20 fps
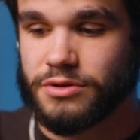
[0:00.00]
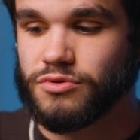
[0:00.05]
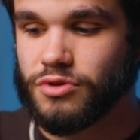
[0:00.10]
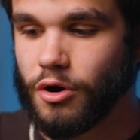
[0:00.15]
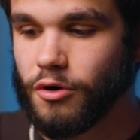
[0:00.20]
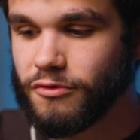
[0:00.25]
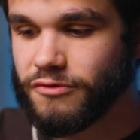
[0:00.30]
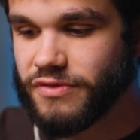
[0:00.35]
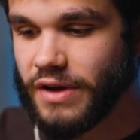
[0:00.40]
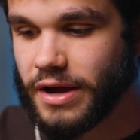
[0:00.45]
you
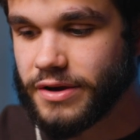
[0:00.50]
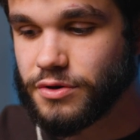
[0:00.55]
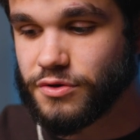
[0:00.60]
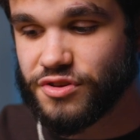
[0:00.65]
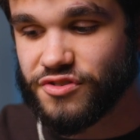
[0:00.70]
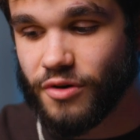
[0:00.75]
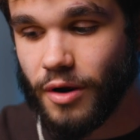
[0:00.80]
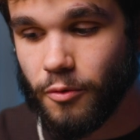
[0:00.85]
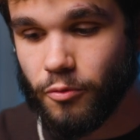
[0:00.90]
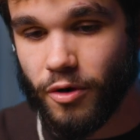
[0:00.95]
no value.
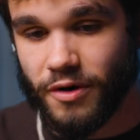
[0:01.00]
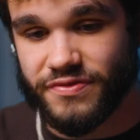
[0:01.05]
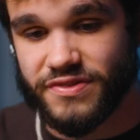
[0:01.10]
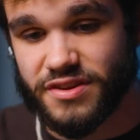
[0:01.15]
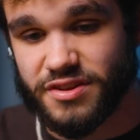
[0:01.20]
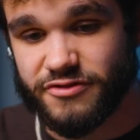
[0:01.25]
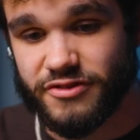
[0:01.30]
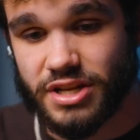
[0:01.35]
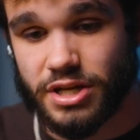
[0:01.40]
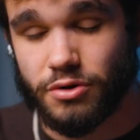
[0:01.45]
So I want
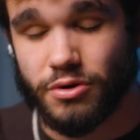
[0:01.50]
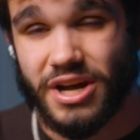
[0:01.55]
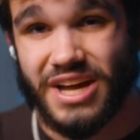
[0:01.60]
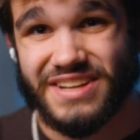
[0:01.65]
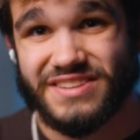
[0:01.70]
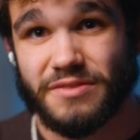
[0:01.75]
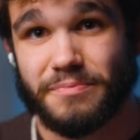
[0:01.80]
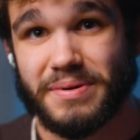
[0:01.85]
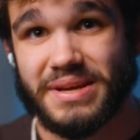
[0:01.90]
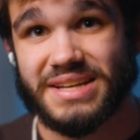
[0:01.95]
this video
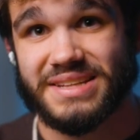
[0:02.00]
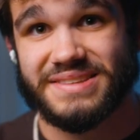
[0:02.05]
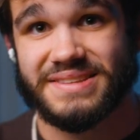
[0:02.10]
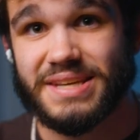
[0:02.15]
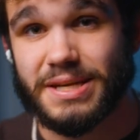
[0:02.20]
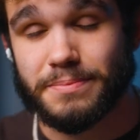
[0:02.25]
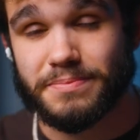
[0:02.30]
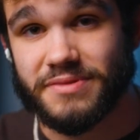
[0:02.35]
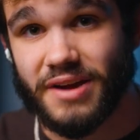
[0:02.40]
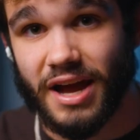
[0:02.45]
to be a
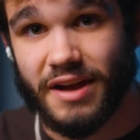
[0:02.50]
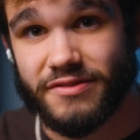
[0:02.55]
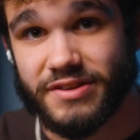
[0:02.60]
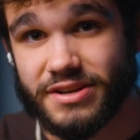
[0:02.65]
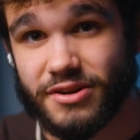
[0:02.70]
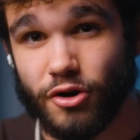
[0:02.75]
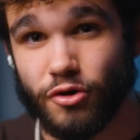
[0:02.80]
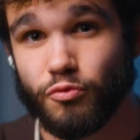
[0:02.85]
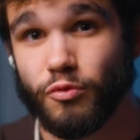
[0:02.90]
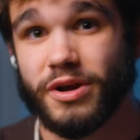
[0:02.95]
deep dive
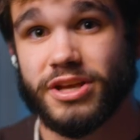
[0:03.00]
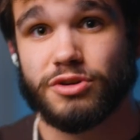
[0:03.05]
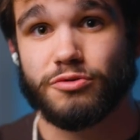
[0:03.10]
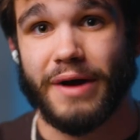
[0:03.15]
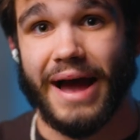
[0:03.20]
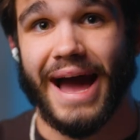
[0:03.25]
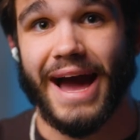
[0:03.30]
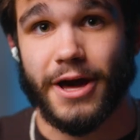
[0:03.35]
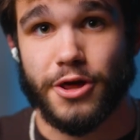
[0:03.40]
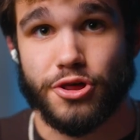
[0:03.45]
in on what
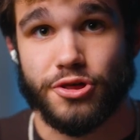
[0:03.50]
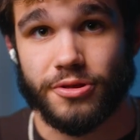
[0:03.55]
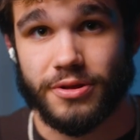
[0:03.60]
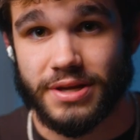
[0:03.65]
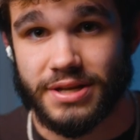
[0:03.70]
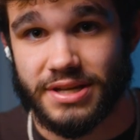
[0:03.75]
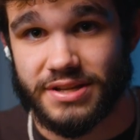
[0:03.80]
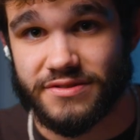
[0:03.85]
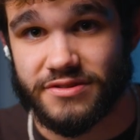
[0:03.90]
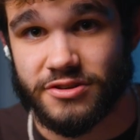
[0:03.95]
you
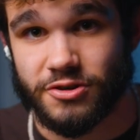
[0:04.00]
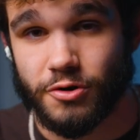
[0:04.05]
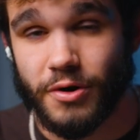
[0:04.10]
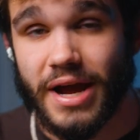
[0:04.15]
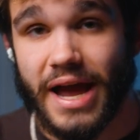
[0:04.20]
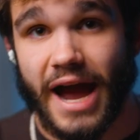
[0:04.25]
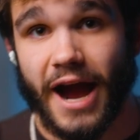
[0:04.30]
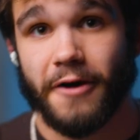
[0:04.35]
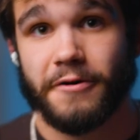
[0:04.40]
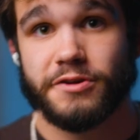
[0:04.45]
actually need to do,
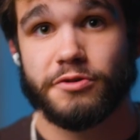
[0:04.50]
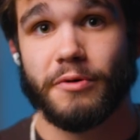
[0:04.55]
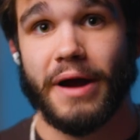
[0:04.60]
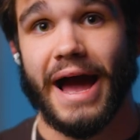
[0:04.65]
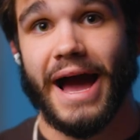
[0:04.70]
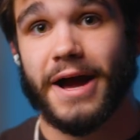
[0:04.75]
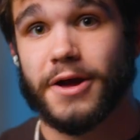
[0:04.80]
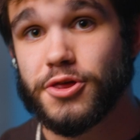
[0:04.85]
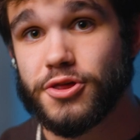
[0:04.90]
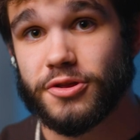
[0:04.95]
how you
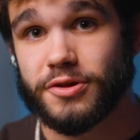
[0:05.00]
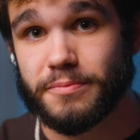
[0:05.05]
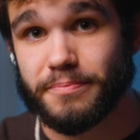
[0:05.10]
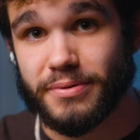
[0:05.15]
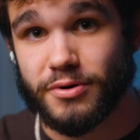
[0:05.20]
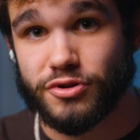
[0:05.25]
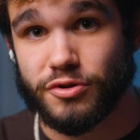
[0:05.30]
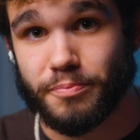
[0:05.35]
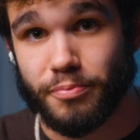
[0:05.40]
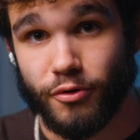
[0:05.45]
actually
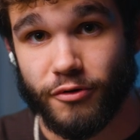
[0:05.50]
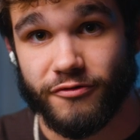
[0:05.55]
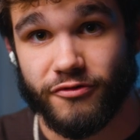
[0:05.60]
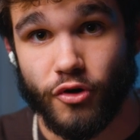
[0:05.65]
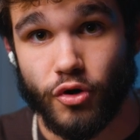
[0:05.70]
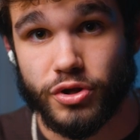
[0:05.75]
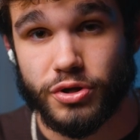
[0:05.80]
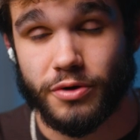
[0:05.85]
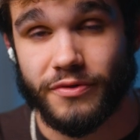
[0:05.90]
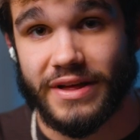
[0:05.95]
build a
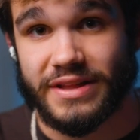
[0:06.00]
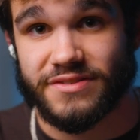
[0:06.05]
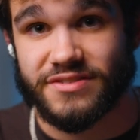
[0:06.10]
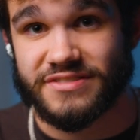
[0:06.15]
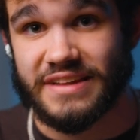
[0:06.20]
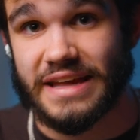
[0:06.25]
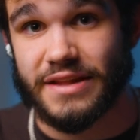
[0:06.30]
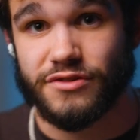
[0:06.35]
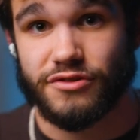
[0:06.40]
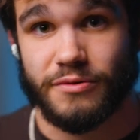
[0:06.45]
portfolio that
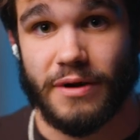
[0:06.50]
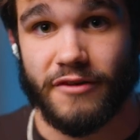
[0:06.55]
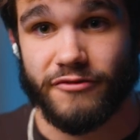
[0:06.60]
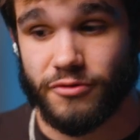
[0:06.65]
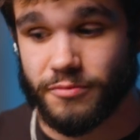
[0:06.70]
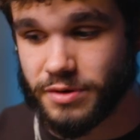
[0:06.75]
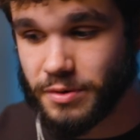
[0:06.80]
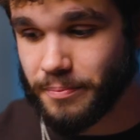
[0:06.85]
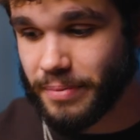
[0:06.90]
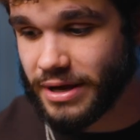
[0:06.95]
stands you out
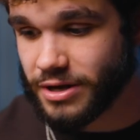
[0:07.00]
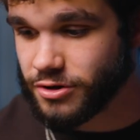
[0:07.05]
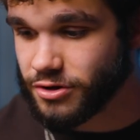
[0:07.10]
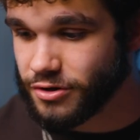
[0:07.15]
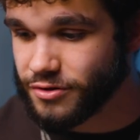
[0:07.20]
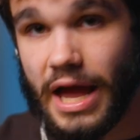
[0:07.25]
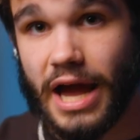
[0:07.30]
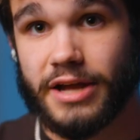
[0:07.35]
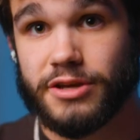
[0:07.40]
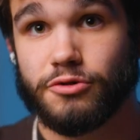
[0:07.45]
from
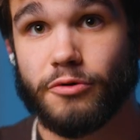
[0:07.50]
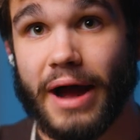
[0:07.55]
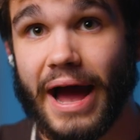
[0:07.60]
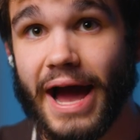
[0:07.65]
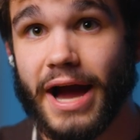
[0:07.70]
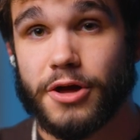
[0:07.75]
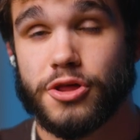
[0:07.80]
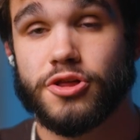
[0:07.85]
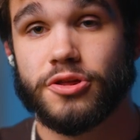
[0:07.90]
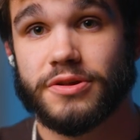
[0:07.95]
competitors, how you
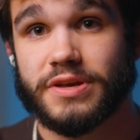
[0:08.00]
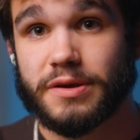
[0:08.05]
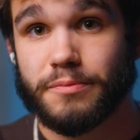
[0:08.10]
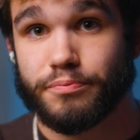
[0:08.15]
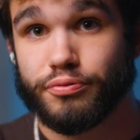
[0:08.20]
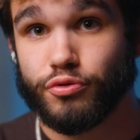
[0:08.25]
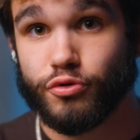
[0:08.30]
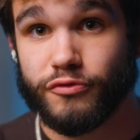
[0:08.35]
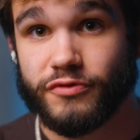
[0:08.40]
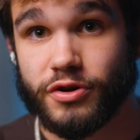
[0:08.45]
actually
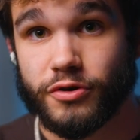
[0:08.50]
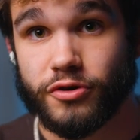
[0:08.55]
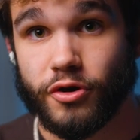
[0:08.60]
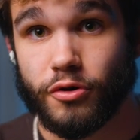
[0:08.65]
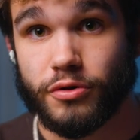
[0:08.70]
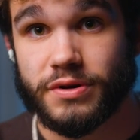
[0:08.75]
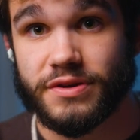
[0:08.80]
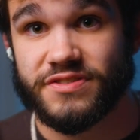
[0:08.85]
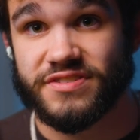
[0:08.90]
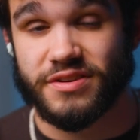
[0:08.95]
improve your coding